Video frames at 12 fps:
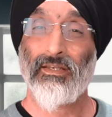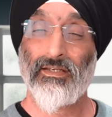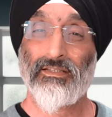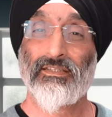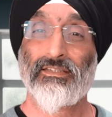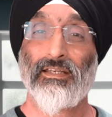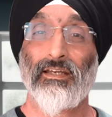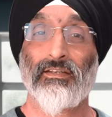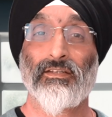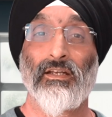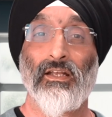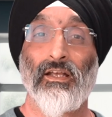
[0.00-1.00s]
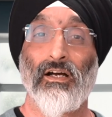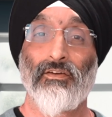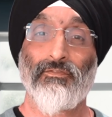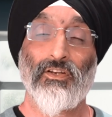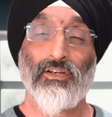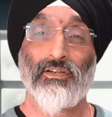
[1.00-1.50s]
Instead,
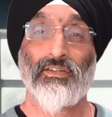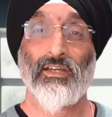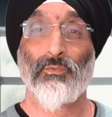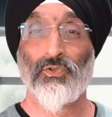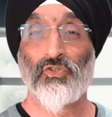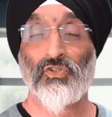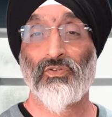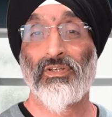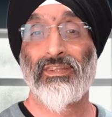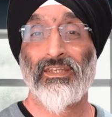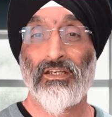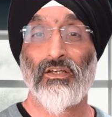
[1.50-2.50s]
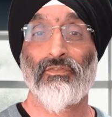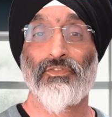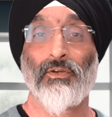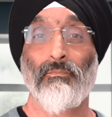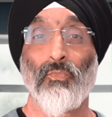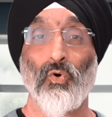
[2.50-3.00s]
I've learned that we should think of
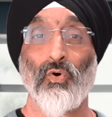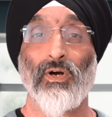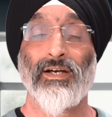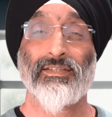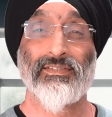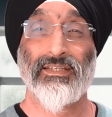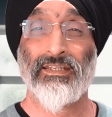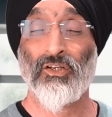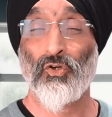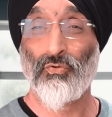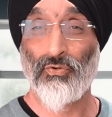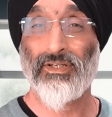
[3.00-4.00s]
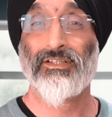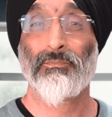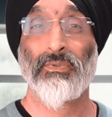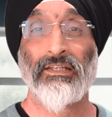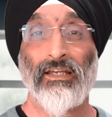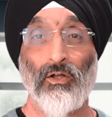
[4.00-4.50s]
them more as
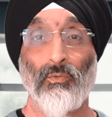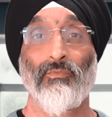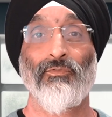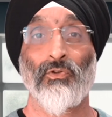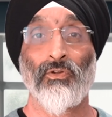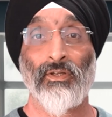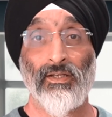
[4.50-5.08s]
incredibly helpful